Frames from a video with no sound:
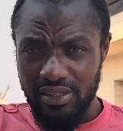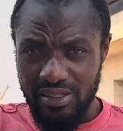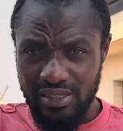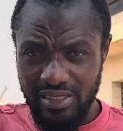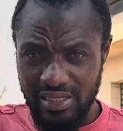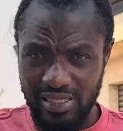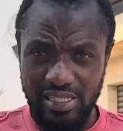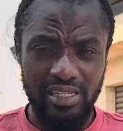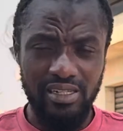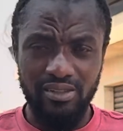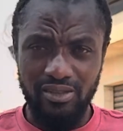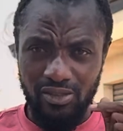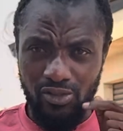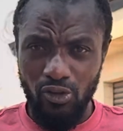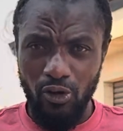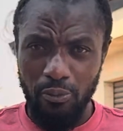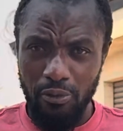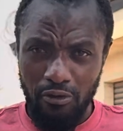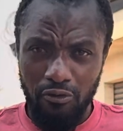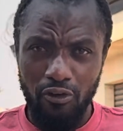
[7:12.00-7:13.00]
still
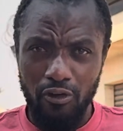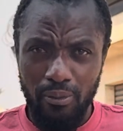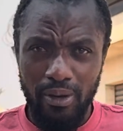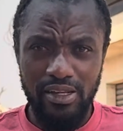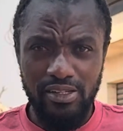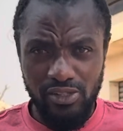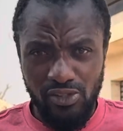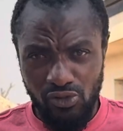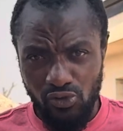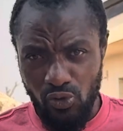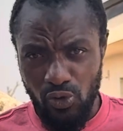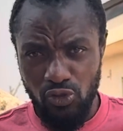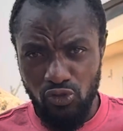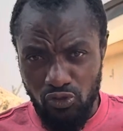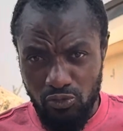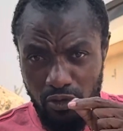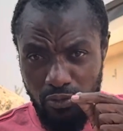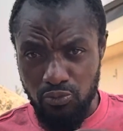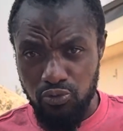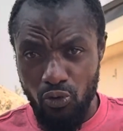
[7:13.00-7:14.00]
your performance is going
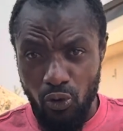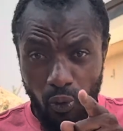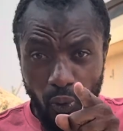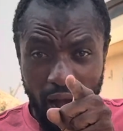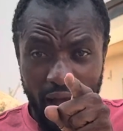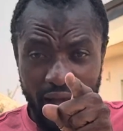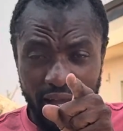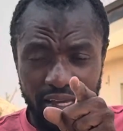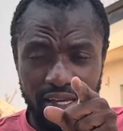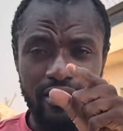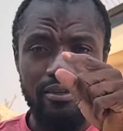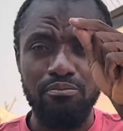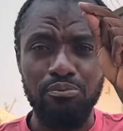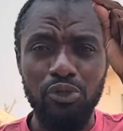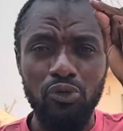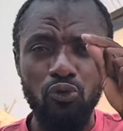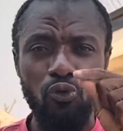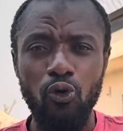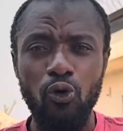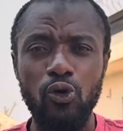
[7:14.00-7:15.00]
to be poor? Why?
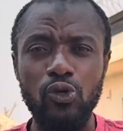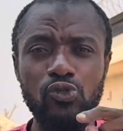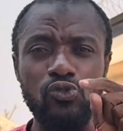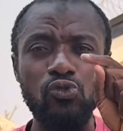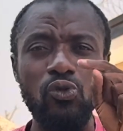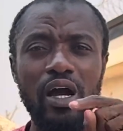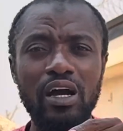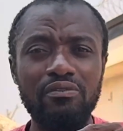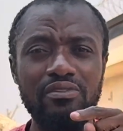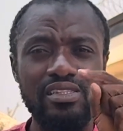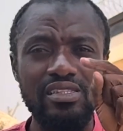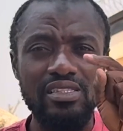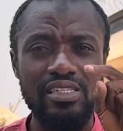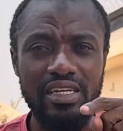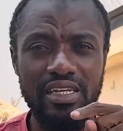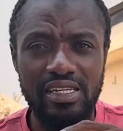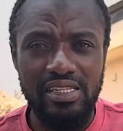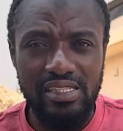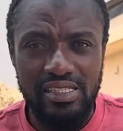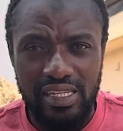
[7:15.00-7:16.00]
Because you haven't
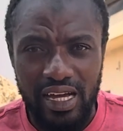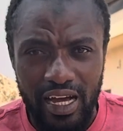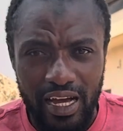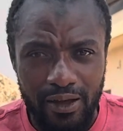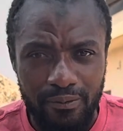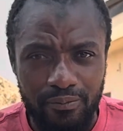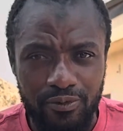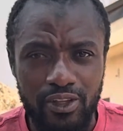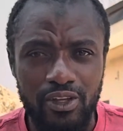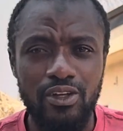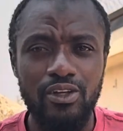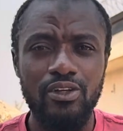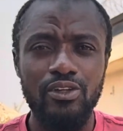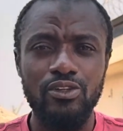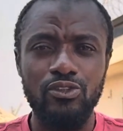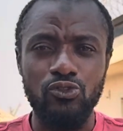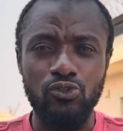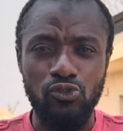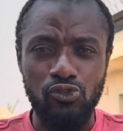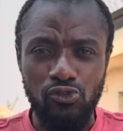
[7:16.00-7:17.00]
taken time
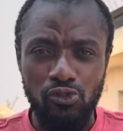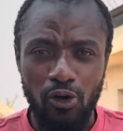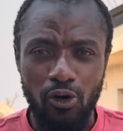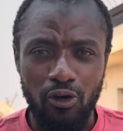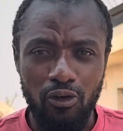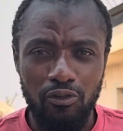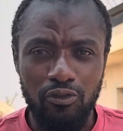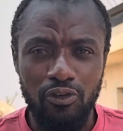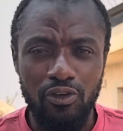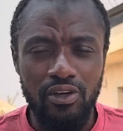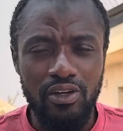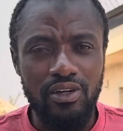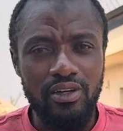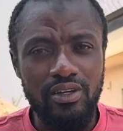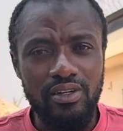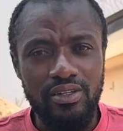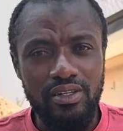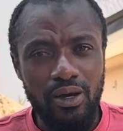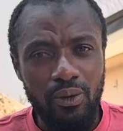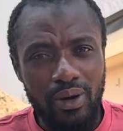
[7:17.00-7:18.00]
to solve
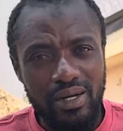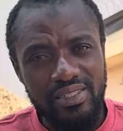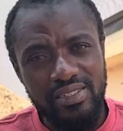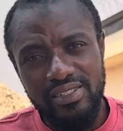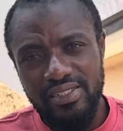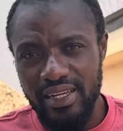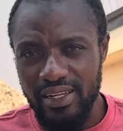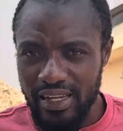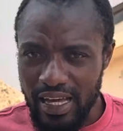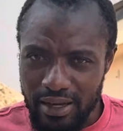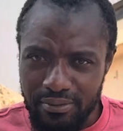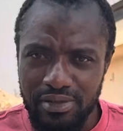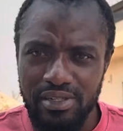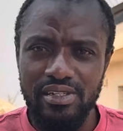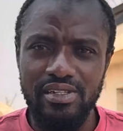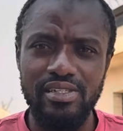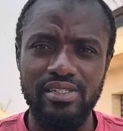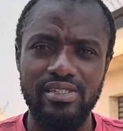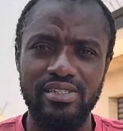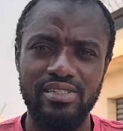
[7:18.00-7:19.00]
the
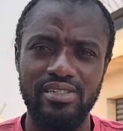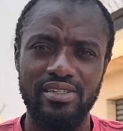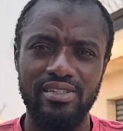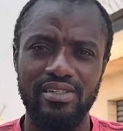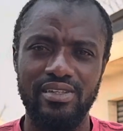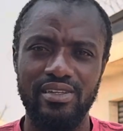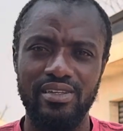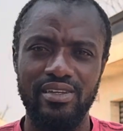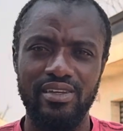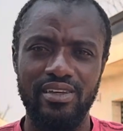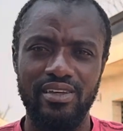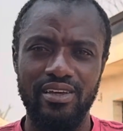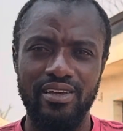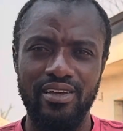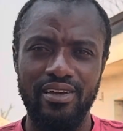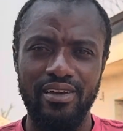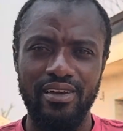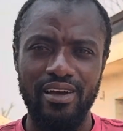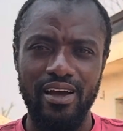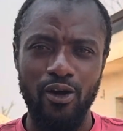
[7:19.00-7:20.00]
diabetes.
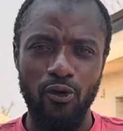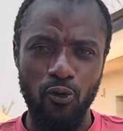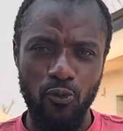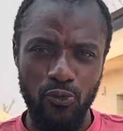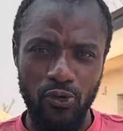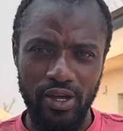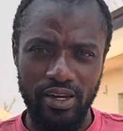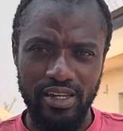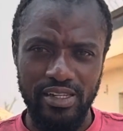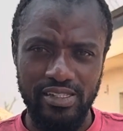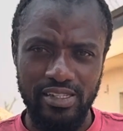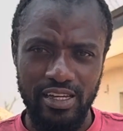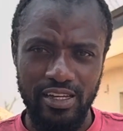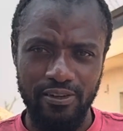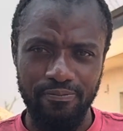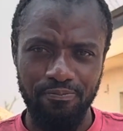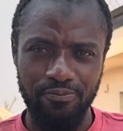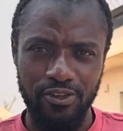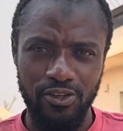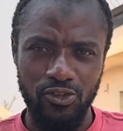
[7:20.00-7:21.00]
I hope you
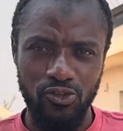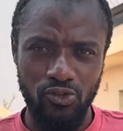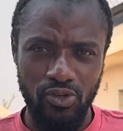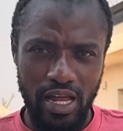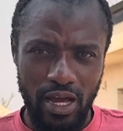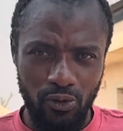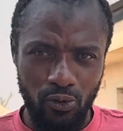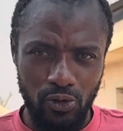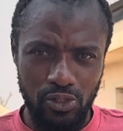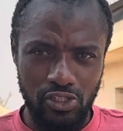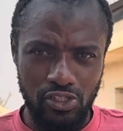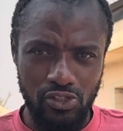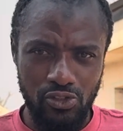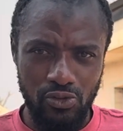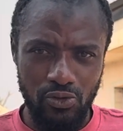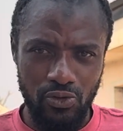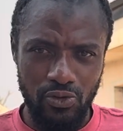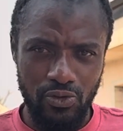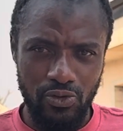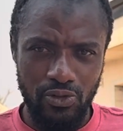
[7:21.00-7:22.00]
understand. Should I
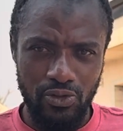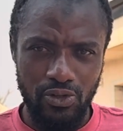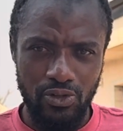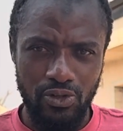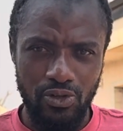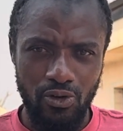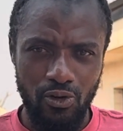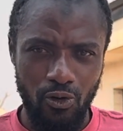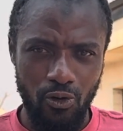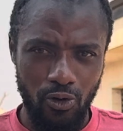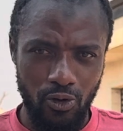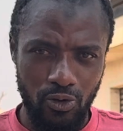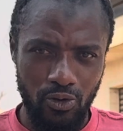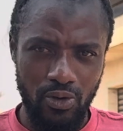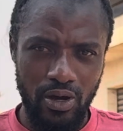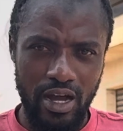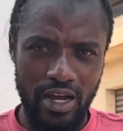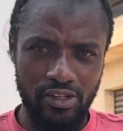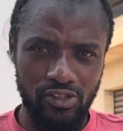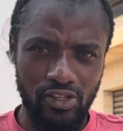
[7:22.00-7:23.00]
continue,
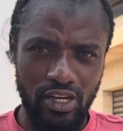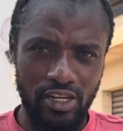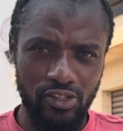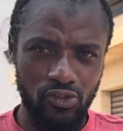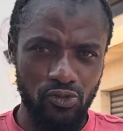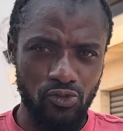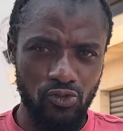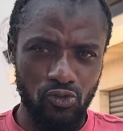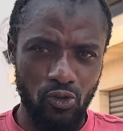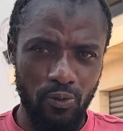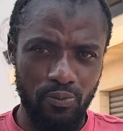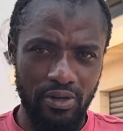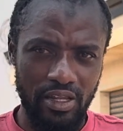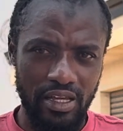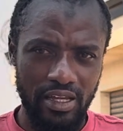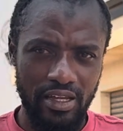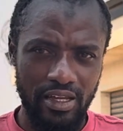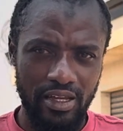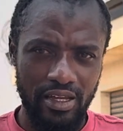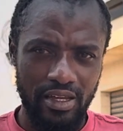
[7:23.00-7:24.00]
or I should stop
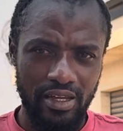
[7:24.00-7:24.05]
there?